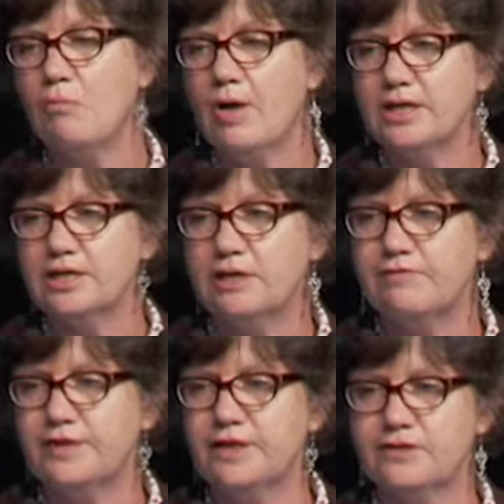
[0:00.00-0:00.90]
one
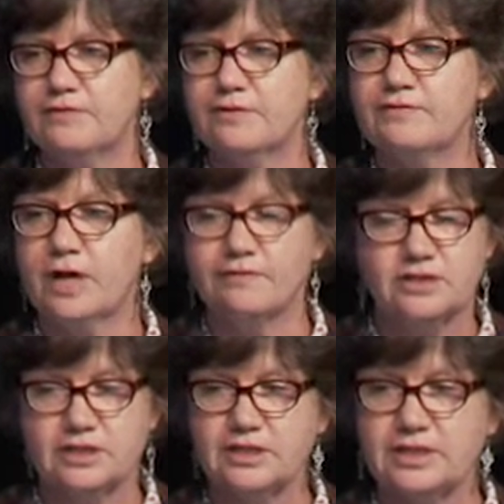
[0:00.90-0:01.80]
definition of
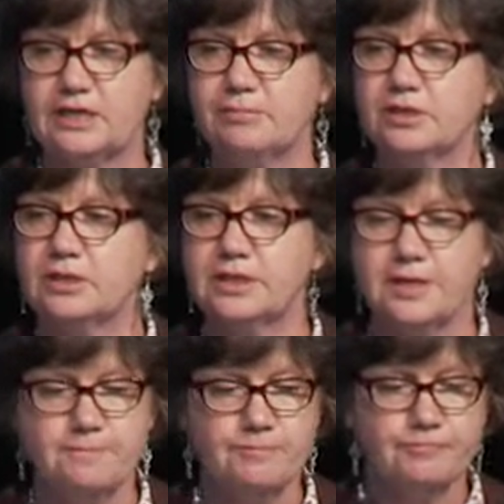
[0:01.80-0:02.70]

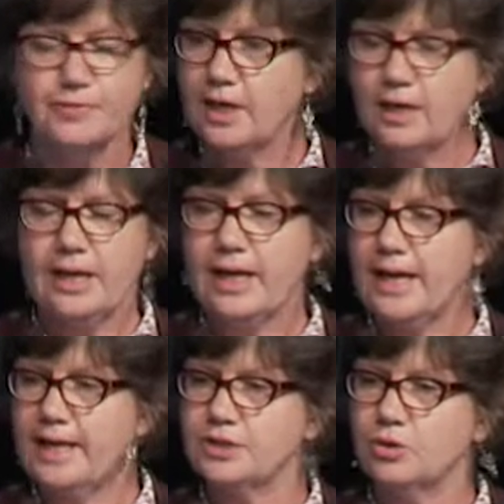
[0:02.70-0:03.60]
sustainability,
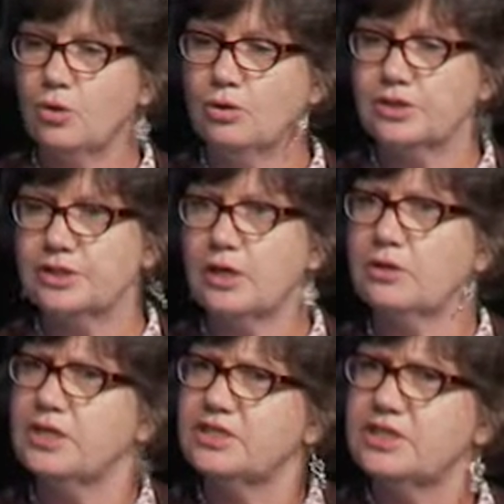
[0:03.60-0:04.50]
and
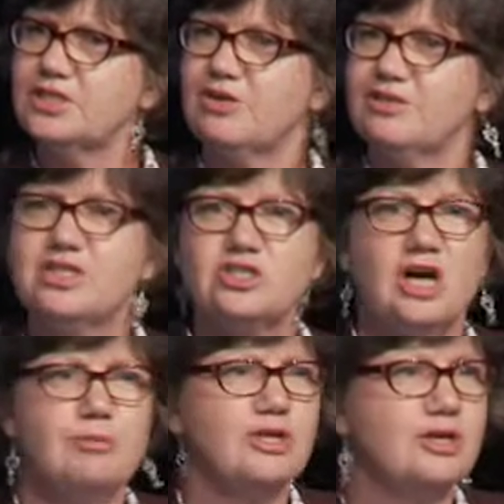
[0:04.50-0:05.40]
also, is this
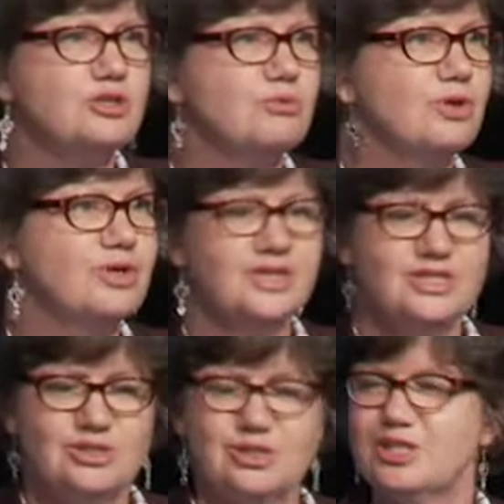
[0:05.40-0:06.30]
timer going to work? It
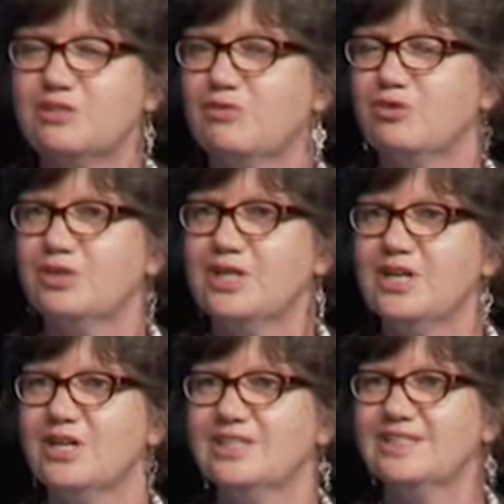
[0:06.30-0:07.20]
still says
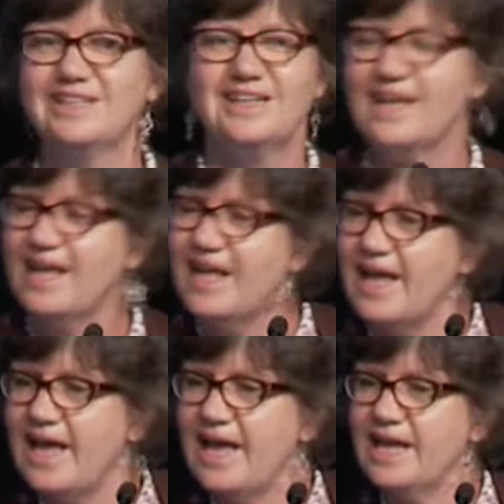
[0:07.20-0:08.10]
4:39.
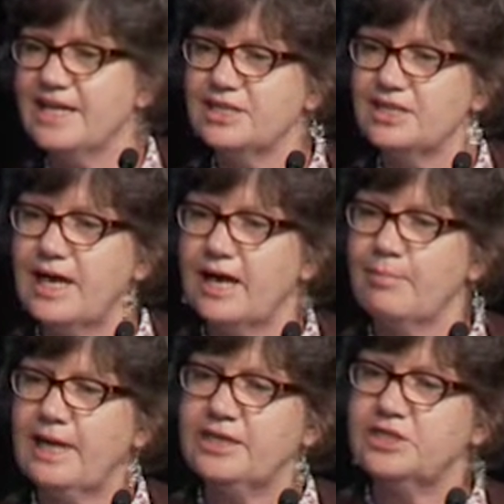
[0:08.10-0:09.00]
And
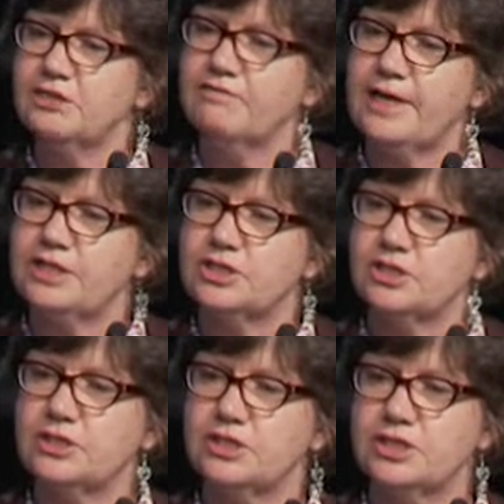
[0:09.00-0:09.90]
latest
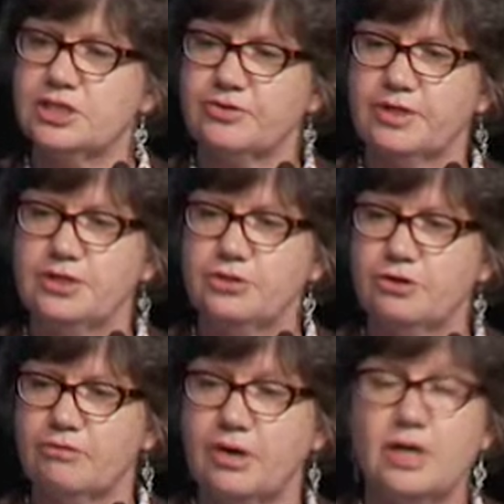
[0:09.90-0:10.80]
innovations, history and new
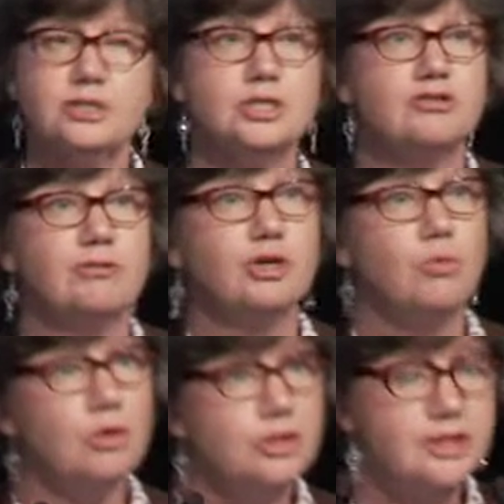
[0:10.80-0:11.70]
horizons from a
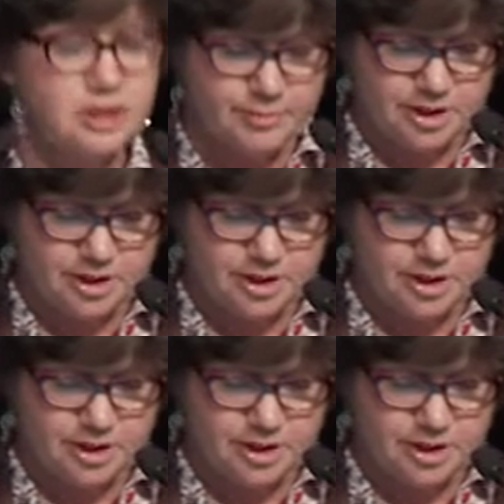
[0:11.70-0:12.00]
qualities